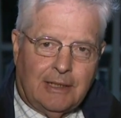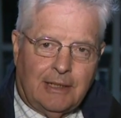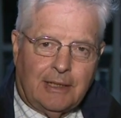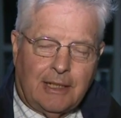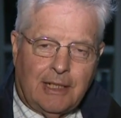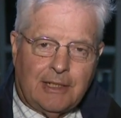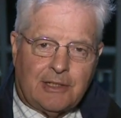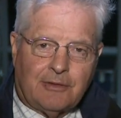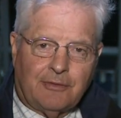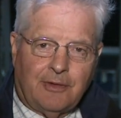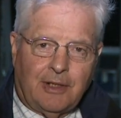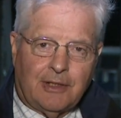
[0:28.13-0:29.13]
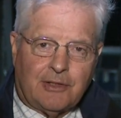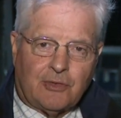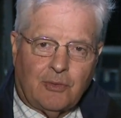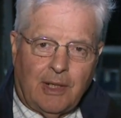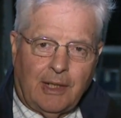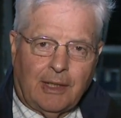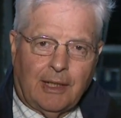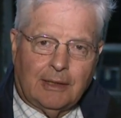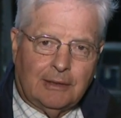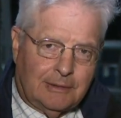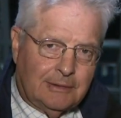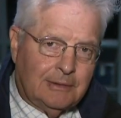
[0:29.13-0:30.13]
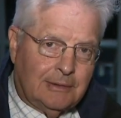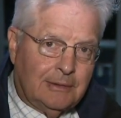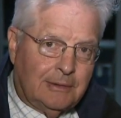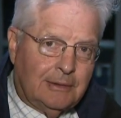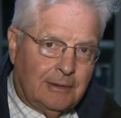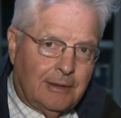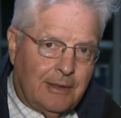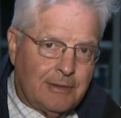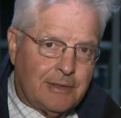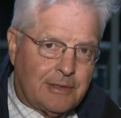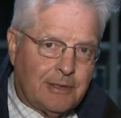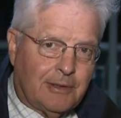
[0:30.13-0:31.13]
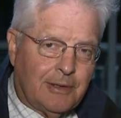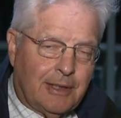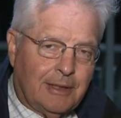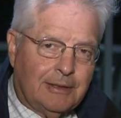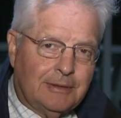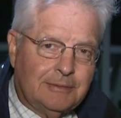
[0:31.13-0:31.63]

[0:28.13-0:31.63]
against Venezuela. Well, oh, here's a story.